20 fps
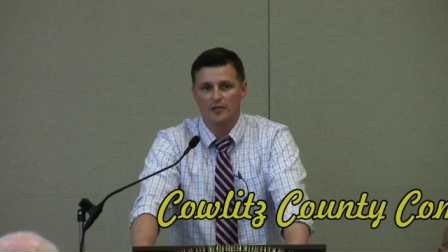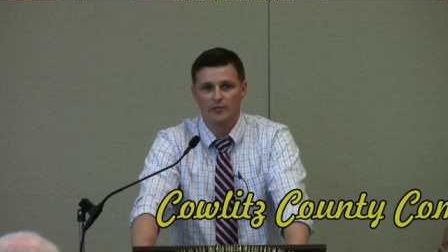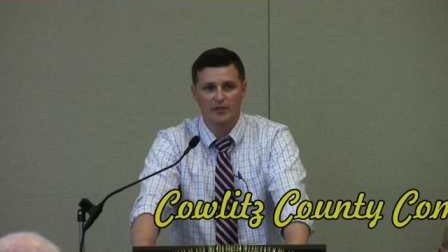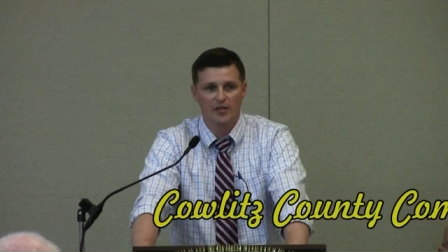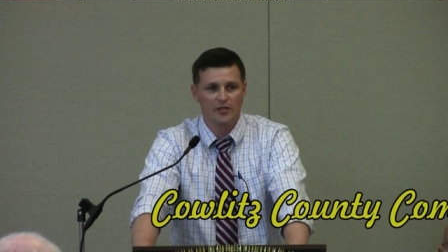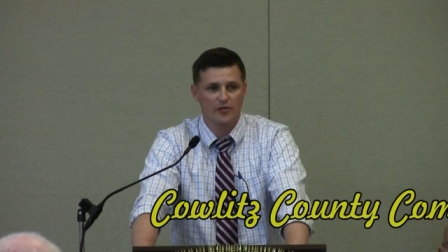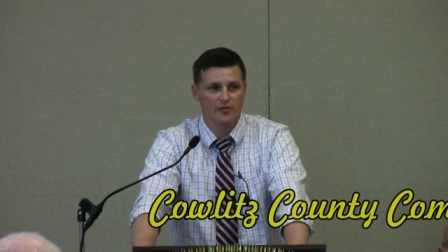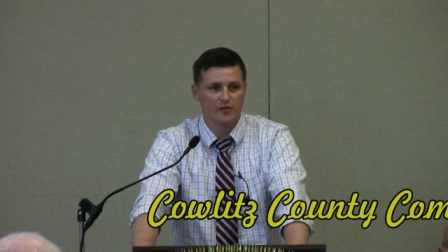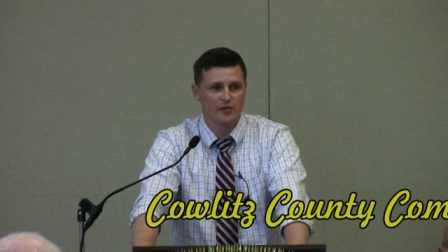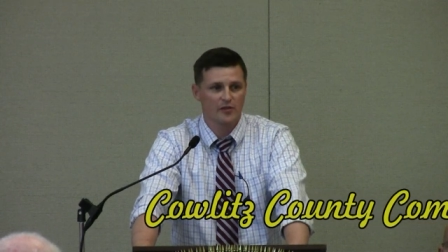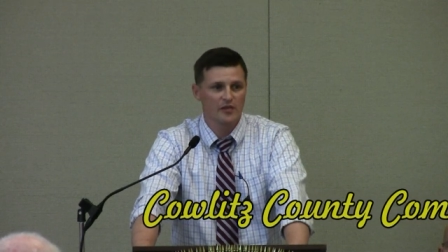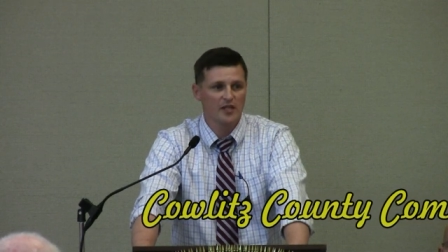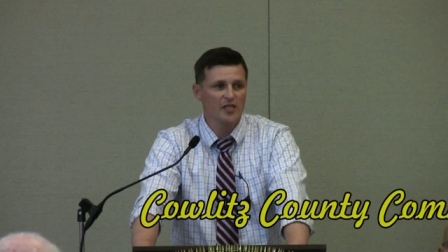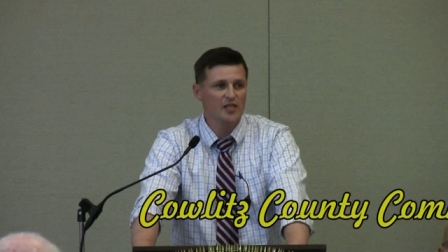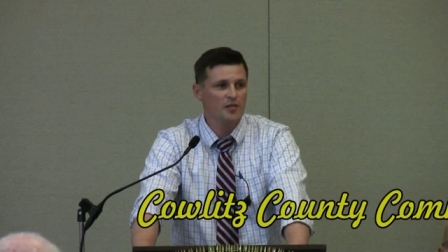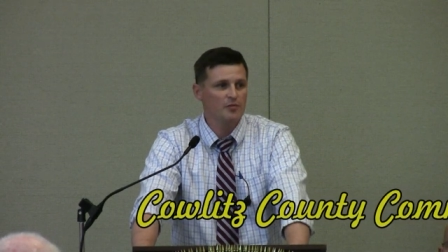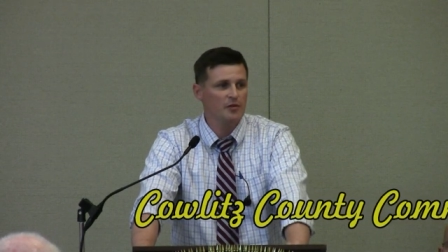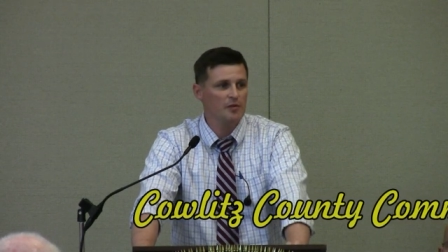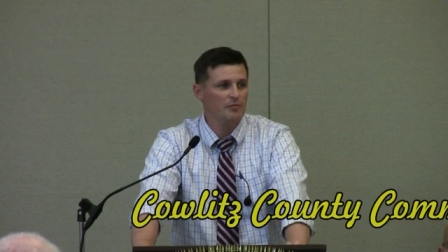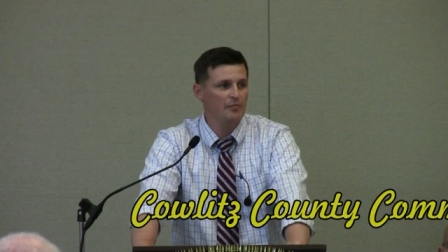commissioners
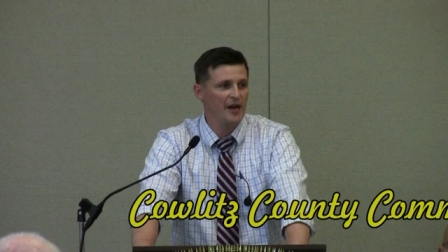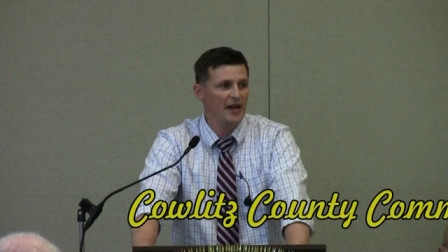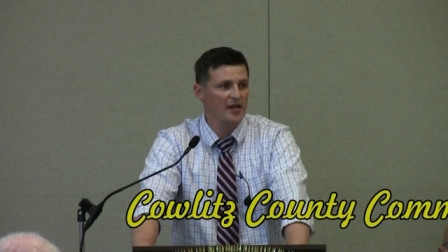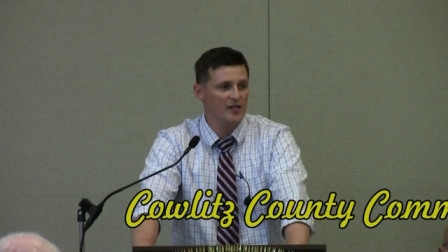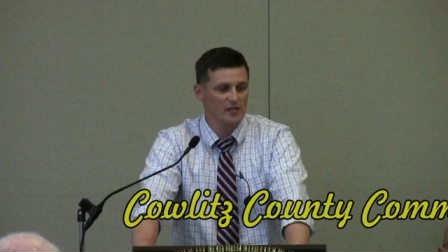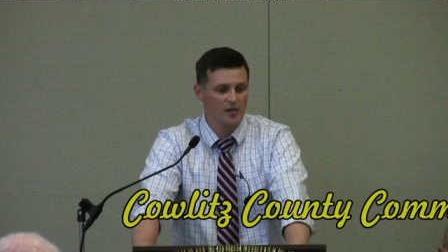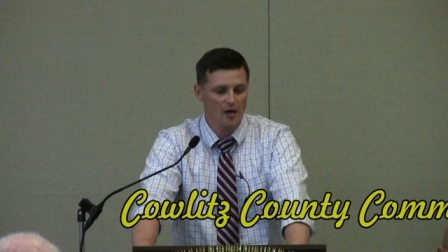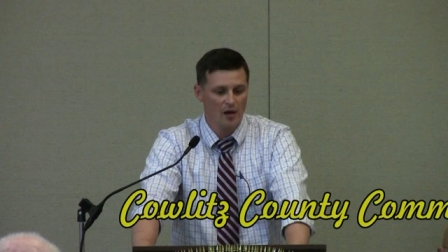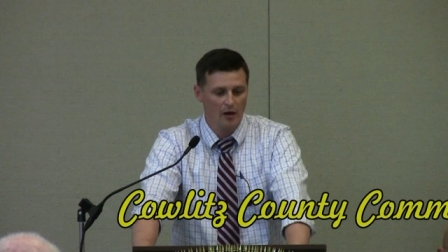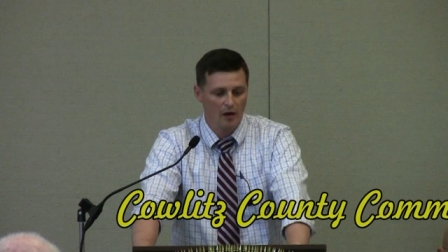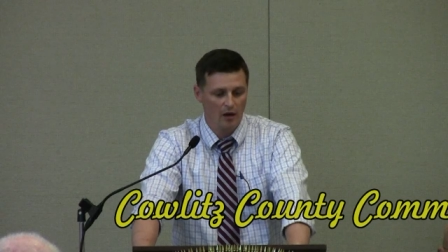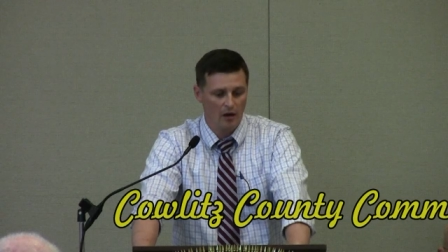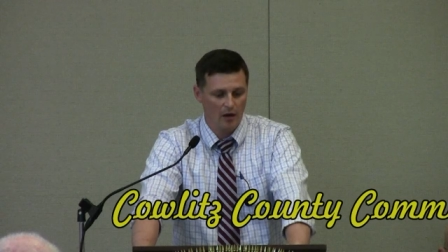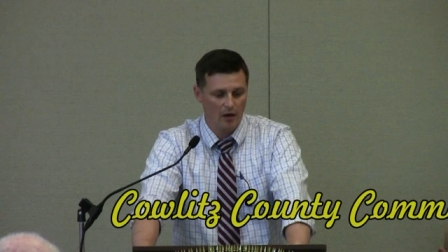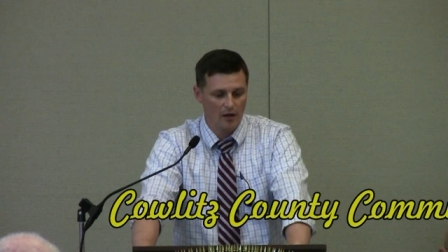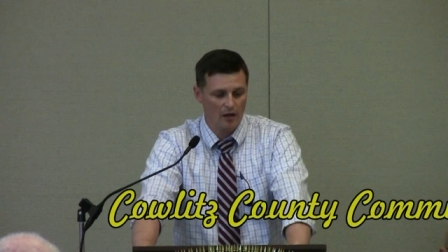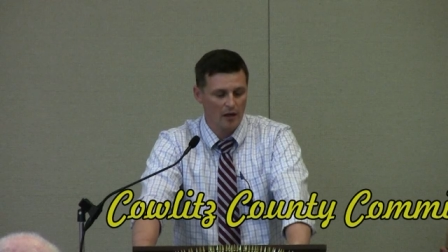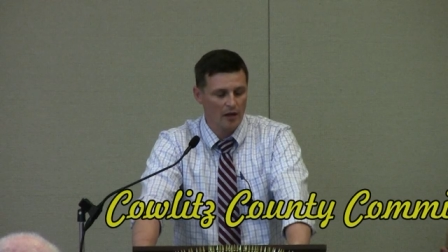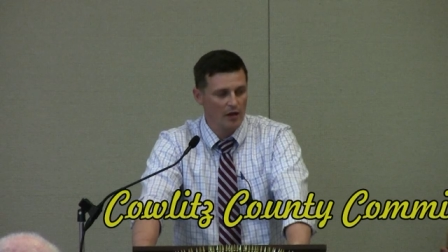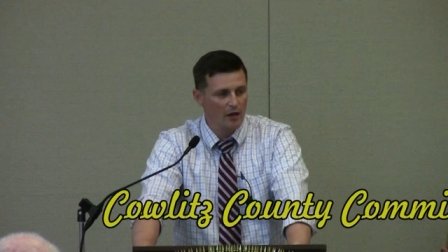needs to be based
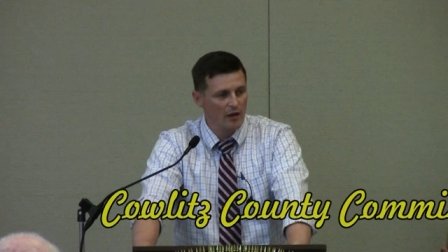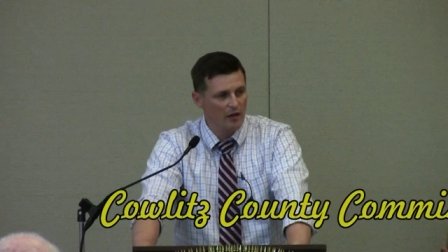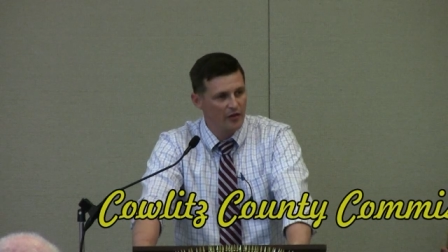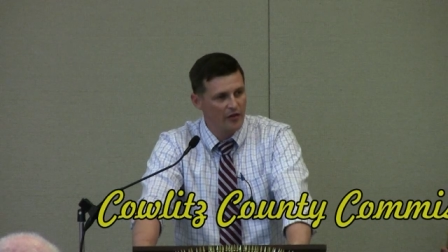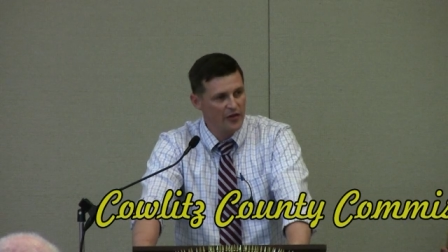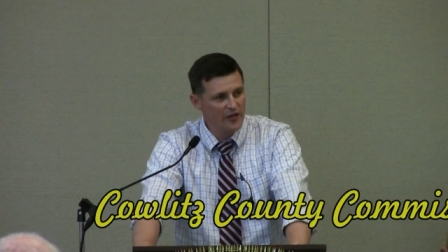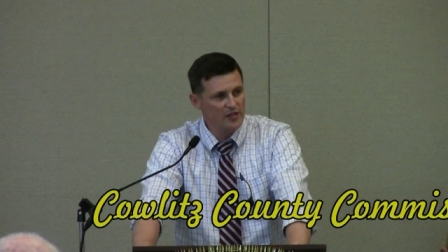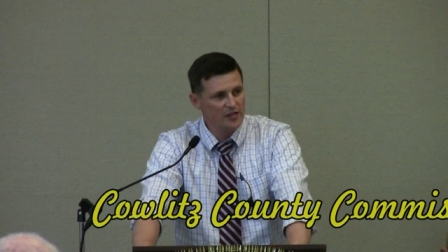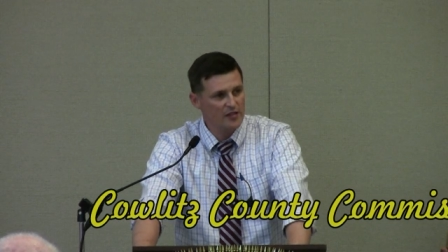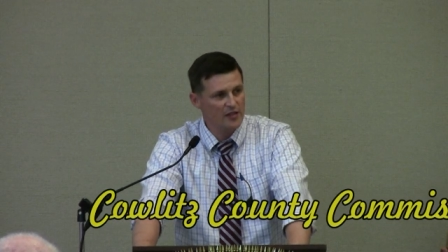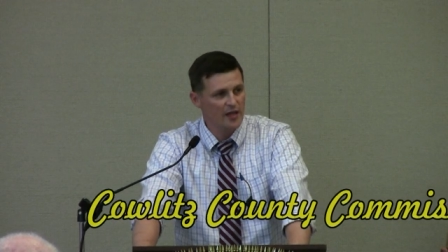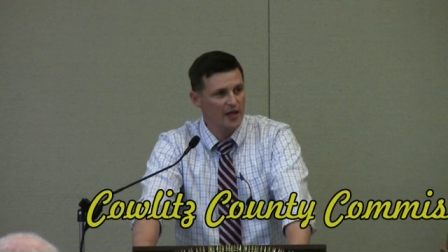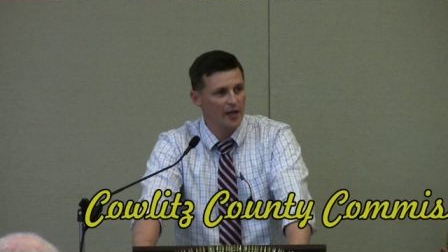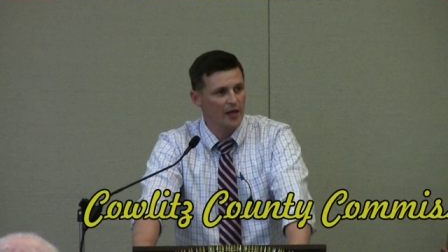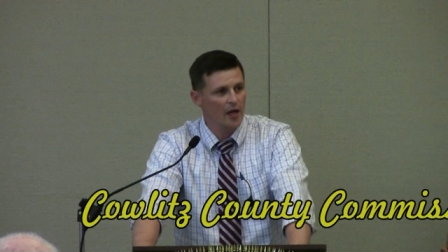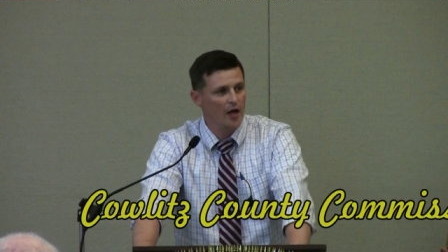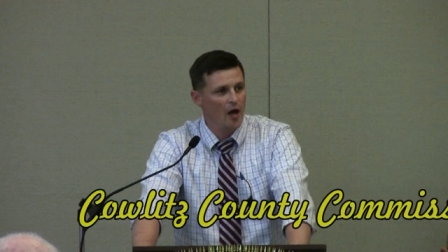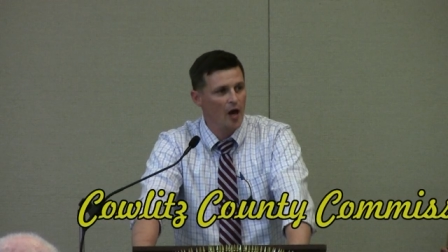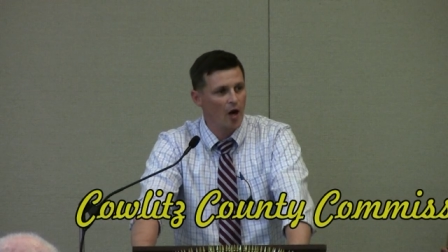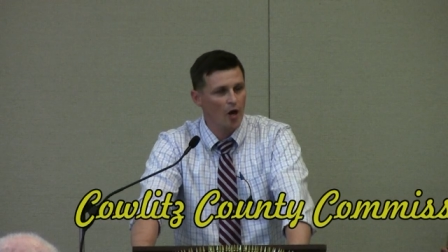on this thing.